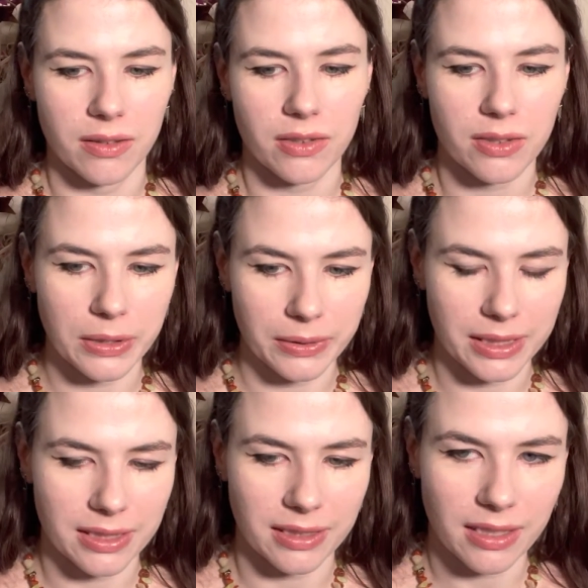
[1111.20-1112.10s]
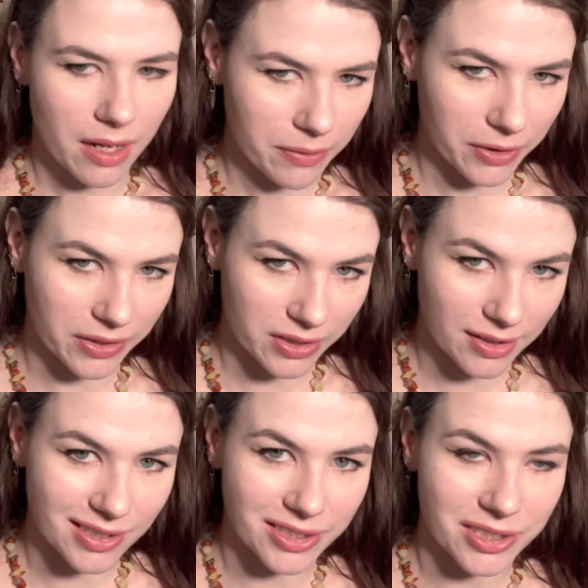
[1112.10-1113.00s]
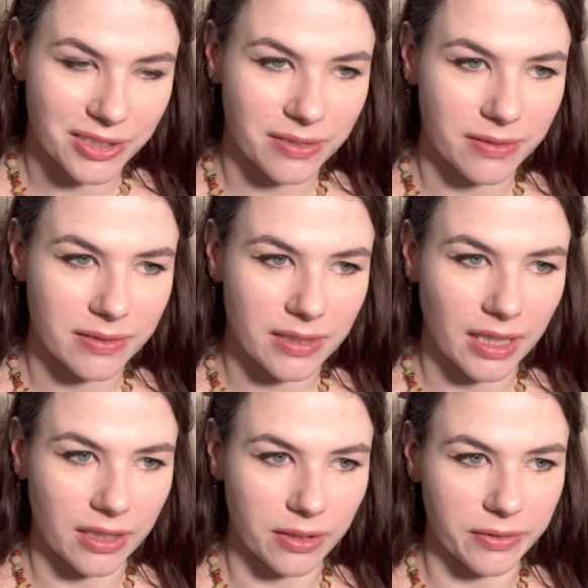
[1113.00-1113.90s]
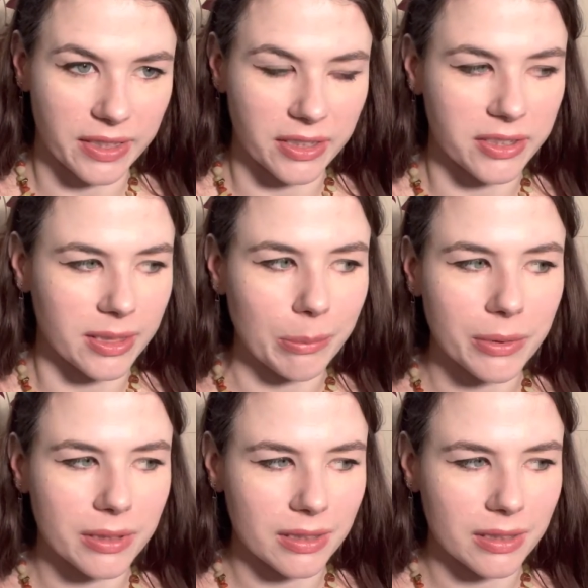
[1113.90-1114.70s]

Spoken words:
so easy to have all this knowledge at our fingertips.